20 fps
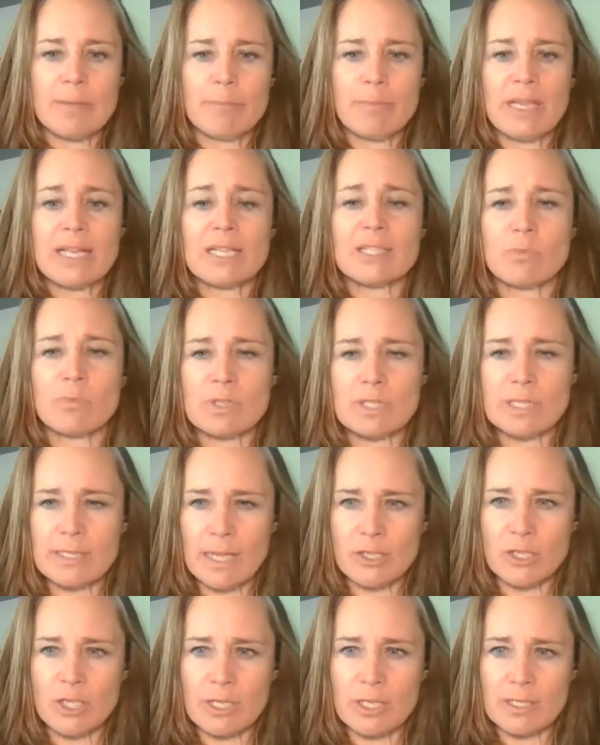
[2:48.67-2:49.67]
because we're
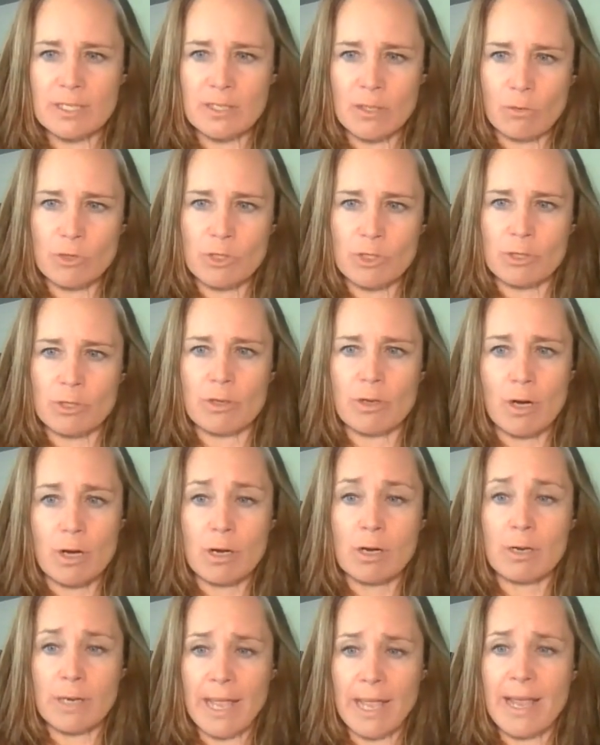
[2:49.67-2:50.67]
such a social
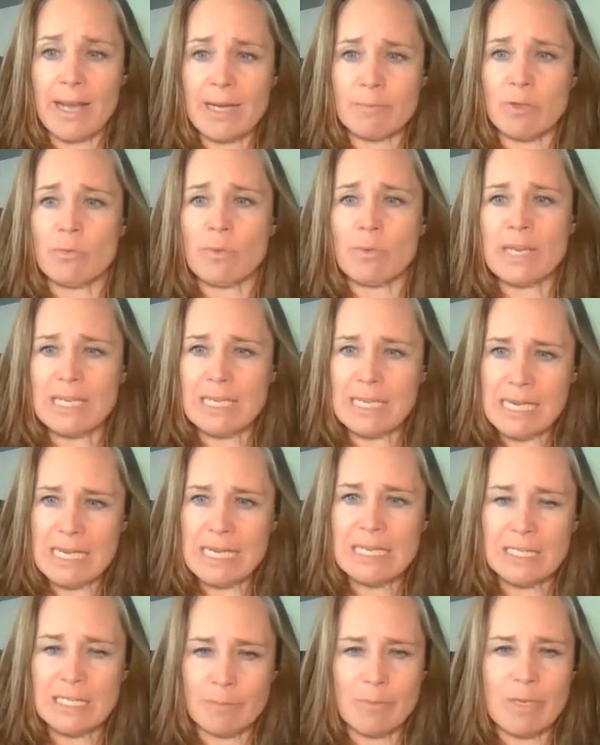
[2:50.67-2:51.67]
herd animal we
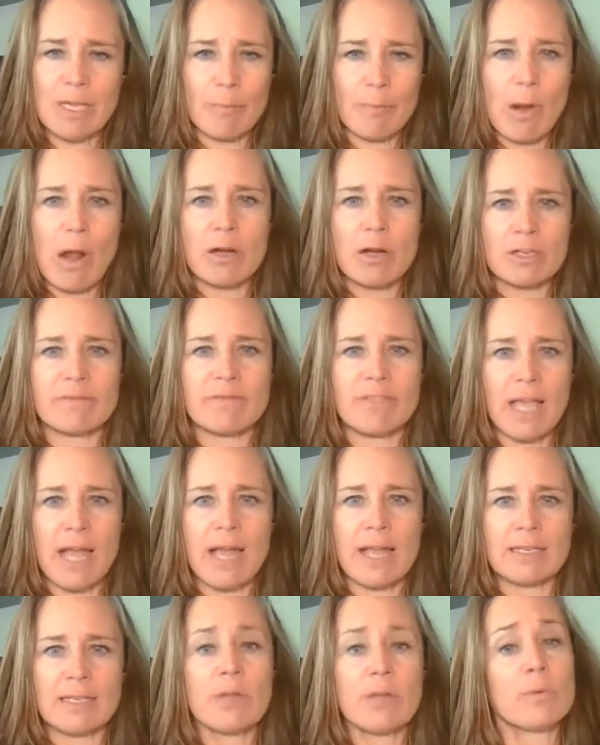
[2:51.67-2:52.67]
need to be a part of
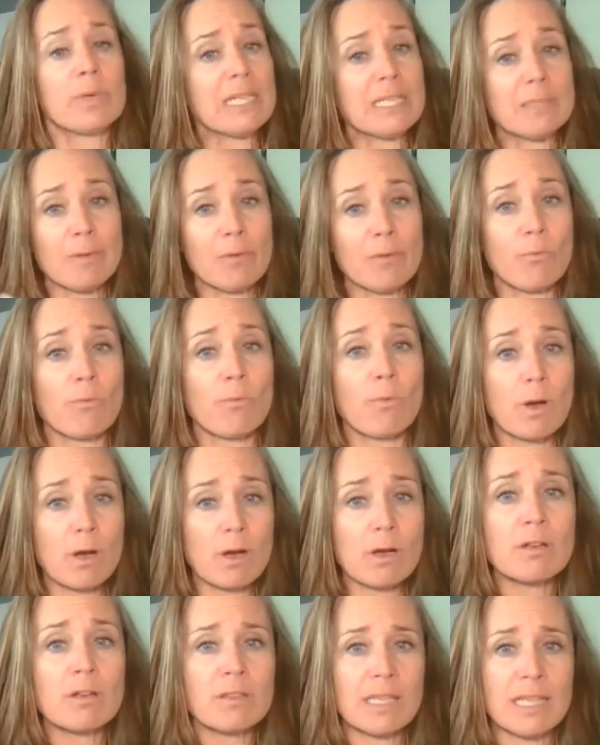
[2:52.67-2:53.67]
that we need to be
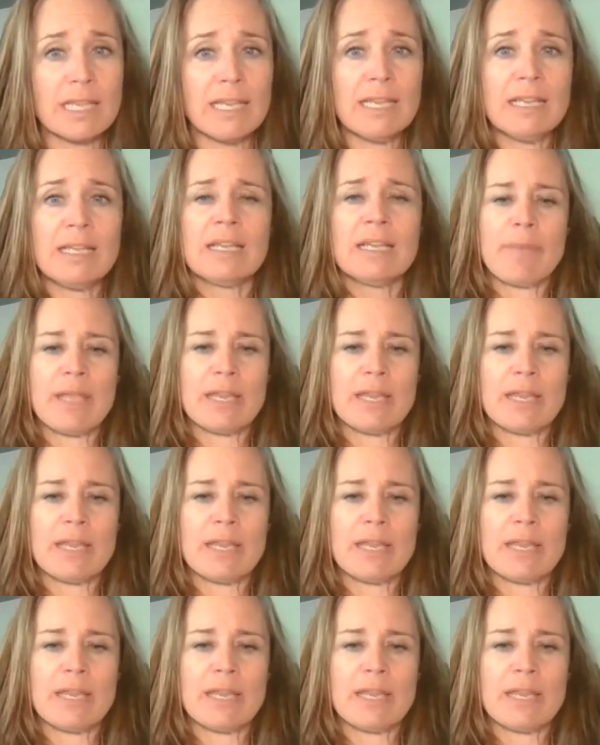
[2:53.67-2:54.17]
worthy